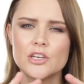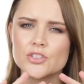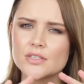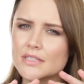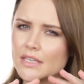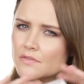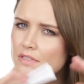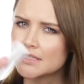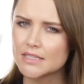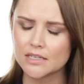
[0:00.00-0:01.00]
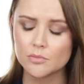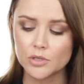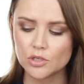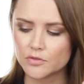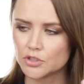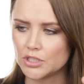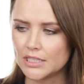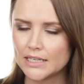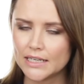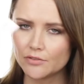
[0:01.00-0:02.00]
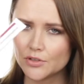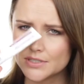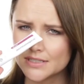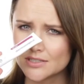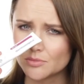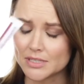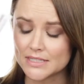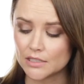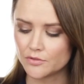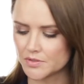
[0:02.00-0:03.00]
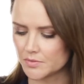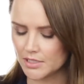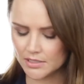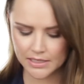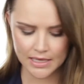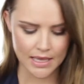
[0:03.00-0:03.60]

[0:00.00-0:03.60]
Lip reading: just gives the skin a beautiful sheen. Love using this on myself as well.